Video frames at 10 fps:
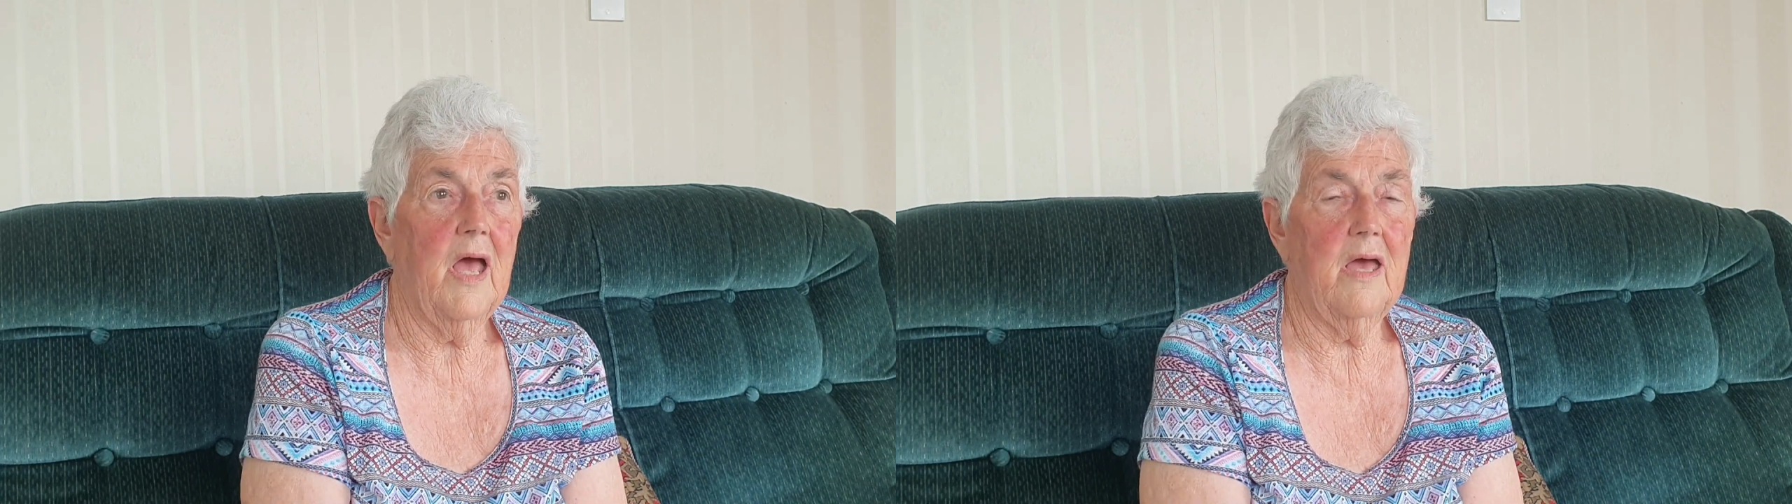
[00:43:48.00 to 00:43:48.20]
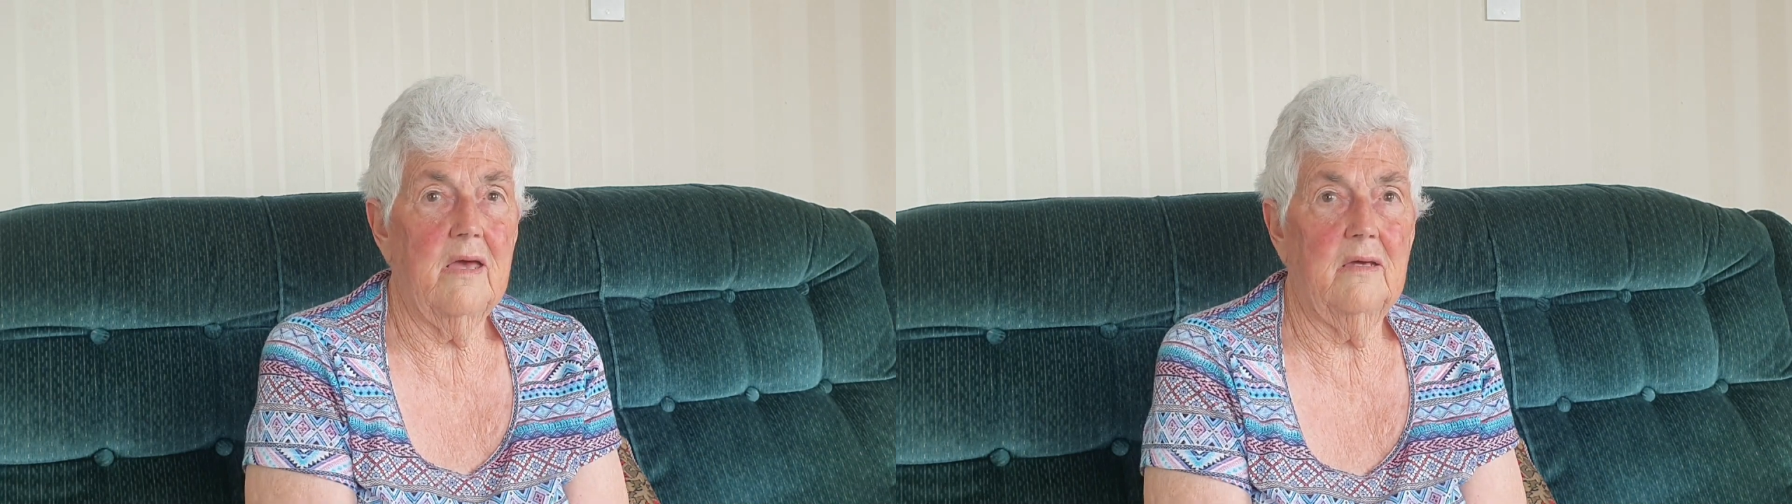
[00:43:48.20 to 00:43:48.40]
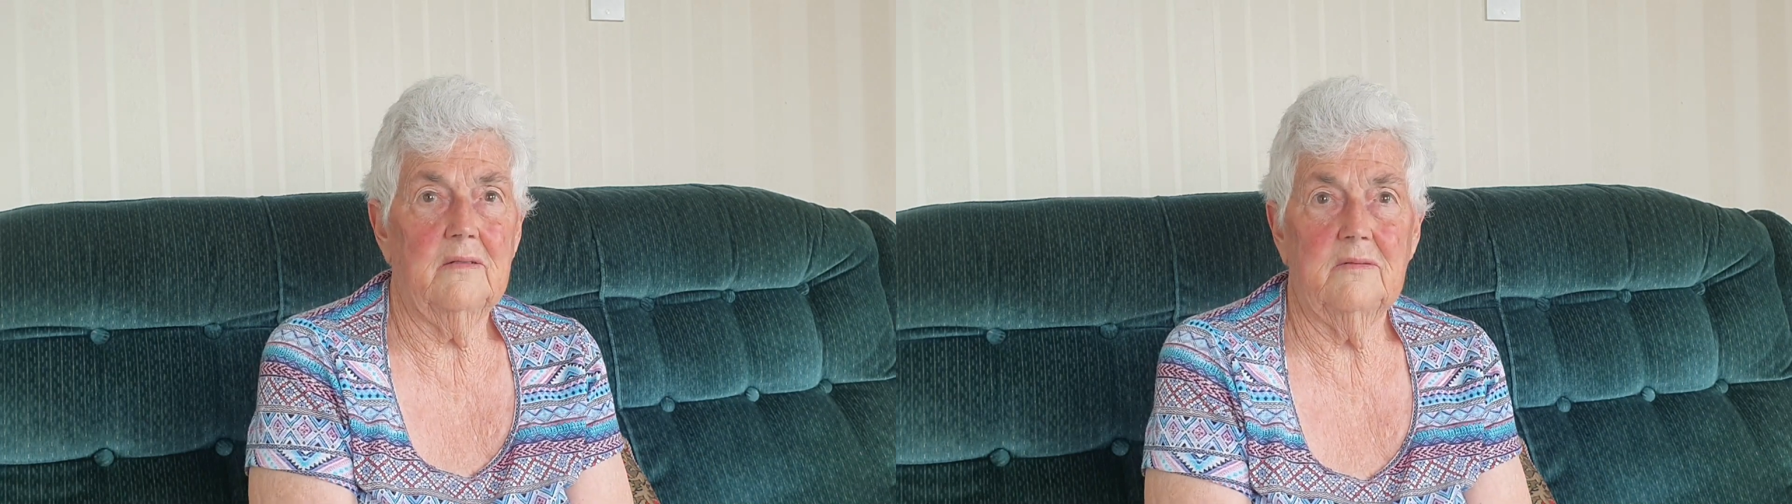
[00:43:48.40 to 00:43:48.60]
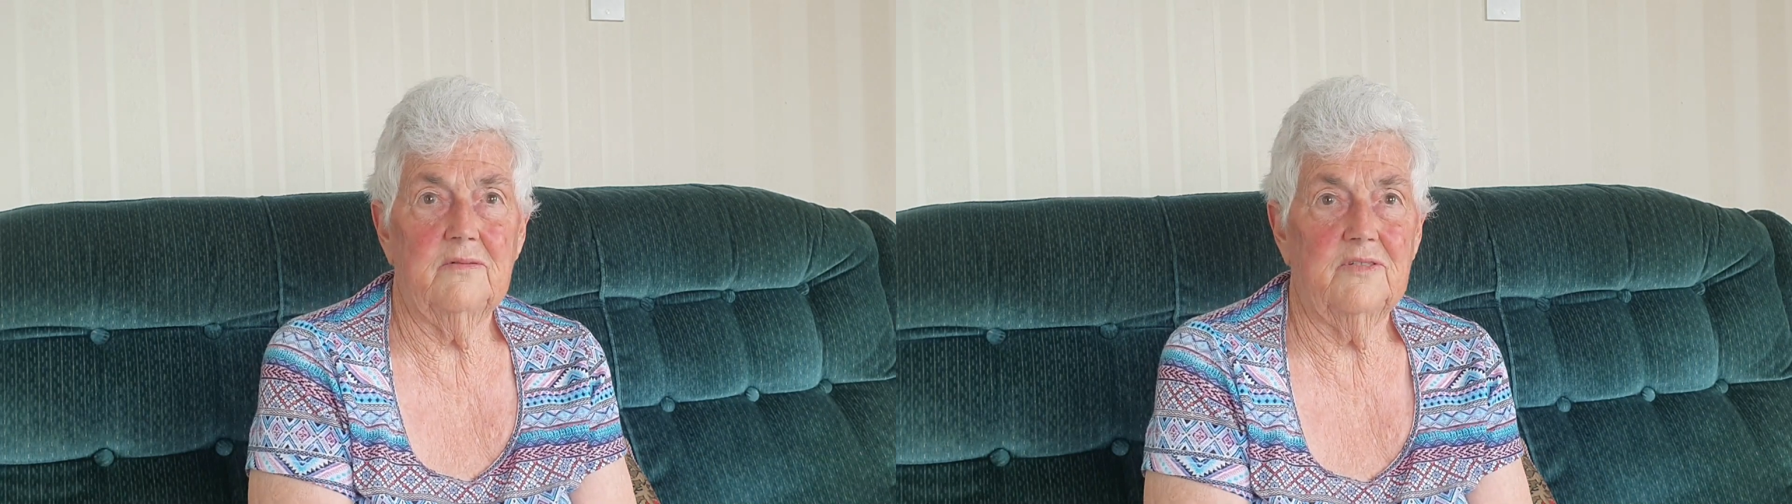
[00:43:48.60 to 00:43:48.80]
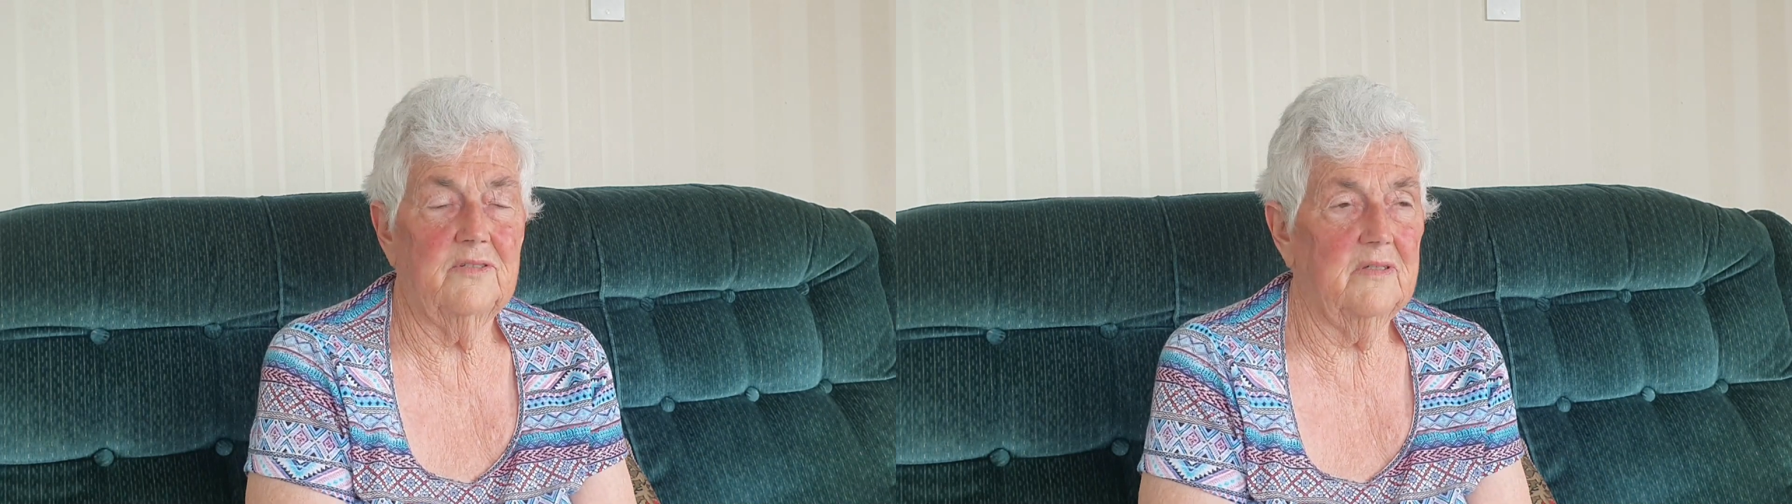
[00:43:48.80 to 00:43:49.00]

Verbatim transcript: And